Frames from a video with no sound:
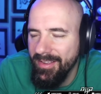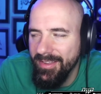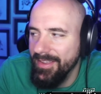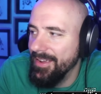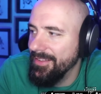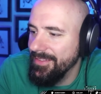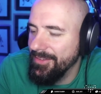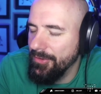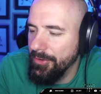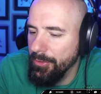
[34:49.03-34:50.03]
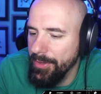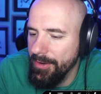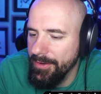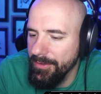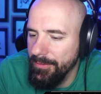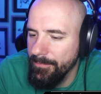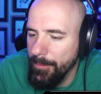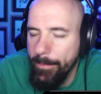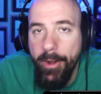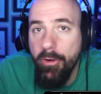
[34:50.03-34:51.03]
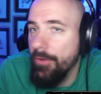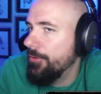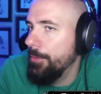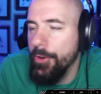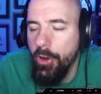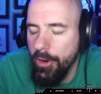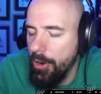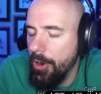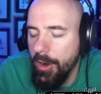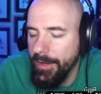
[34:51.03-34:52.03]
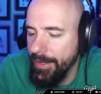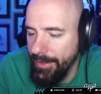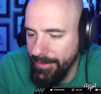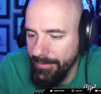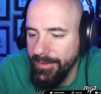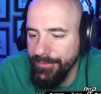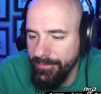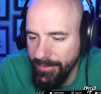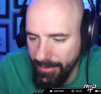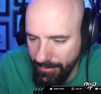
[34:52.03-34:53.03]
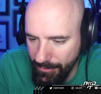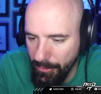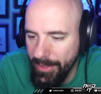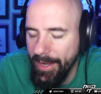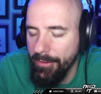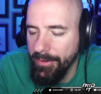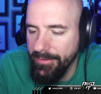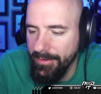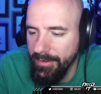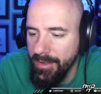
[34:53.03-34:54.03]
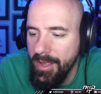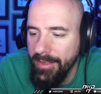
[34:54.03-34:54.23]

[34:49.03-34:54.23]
Yeah, that's going to go downhill. We're better off going all, all arcade than, than than you know catering to